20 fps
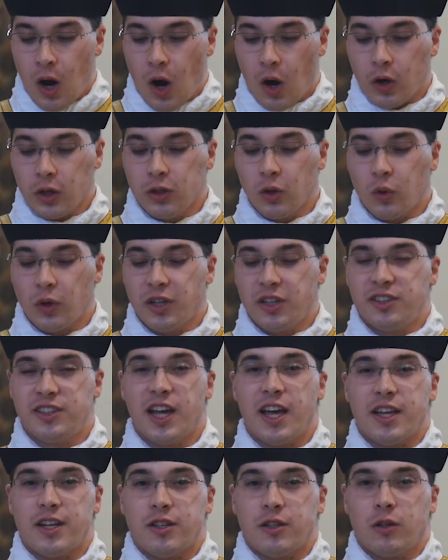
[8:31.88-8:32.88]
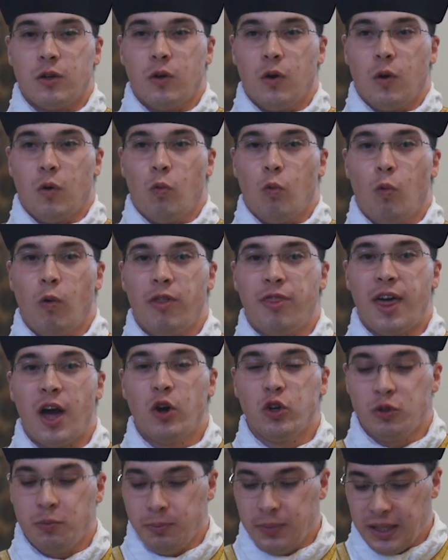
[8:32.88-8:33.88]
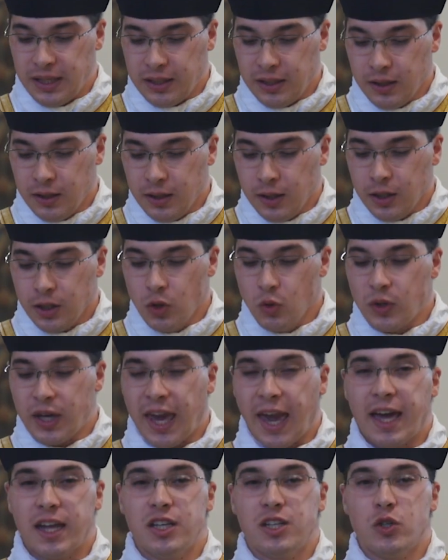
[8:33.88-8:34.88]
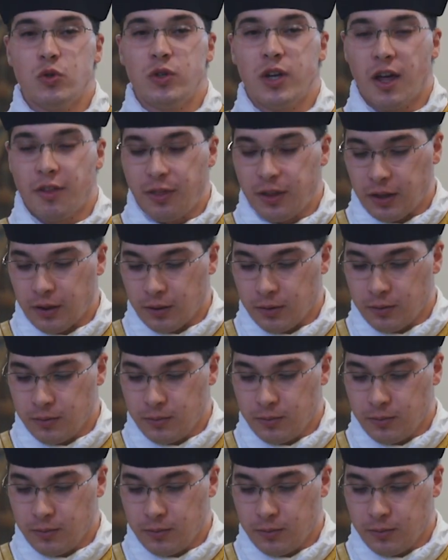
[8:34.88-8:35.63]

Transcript: Our Lord said, Without me, you can do nothing.